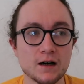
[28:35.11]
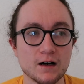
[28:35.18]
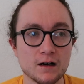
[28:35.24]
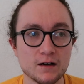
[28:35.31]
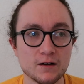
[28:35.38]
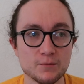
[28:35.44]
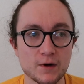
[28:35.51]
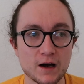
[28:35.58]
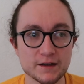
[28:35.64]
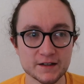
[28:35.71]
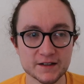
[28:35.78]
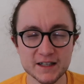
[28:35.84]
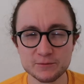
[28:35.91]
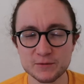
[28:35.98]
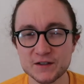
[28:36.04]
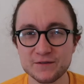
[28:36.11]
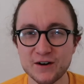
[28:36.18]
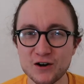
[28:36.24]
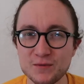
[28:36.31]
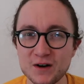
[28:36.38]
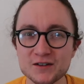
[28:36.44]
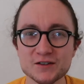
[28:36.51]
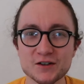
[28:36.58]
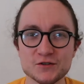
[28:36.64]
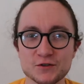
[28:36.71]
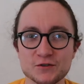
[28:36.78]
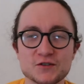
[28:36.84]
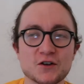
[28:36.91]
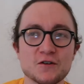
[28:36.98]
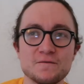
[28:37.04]
Um, and the same with Svalbard, because
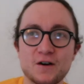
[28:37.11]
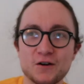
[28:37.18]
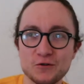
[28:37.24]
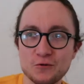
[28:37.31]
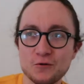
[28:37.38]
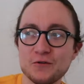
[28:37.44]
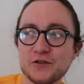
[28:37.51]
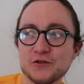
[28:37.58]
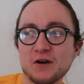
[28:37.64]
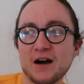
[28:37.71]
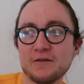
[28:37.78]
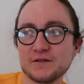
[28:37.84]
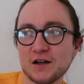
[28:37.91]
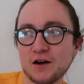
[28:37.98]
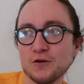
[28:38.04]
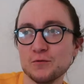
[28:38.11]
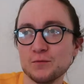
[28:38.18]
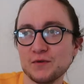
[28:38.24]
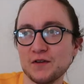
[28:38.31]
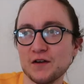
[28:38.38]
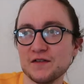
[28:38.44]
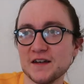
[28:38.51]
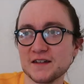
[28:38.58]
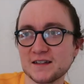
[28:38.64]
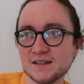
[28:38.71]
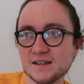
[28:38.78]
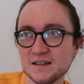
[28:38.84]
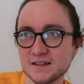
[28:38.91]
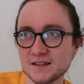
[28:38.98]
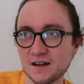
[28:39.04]
you're so far north, you have to hope that there's
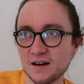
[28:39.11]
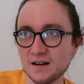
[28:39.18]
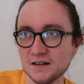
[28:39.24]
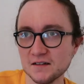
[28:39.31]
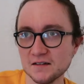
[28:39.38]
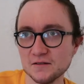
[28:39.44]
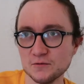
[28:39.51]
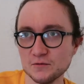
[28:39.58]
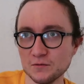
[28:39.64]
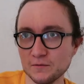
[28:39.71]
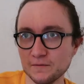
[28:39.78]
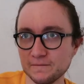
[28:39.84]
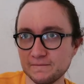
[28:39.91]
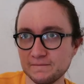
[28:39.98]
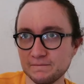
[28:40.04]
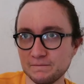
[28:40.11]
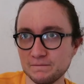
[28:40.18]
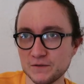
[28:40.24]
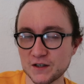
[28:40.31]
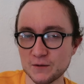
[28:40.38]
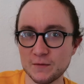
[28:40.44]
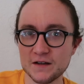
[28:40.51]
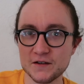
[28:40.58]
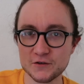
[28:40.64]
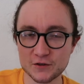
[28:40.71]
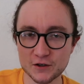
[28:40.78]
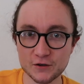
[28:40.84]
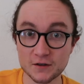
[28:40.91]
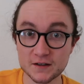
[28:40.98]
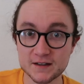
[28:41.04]
clear sky somewhere that you
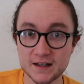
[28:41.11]
can look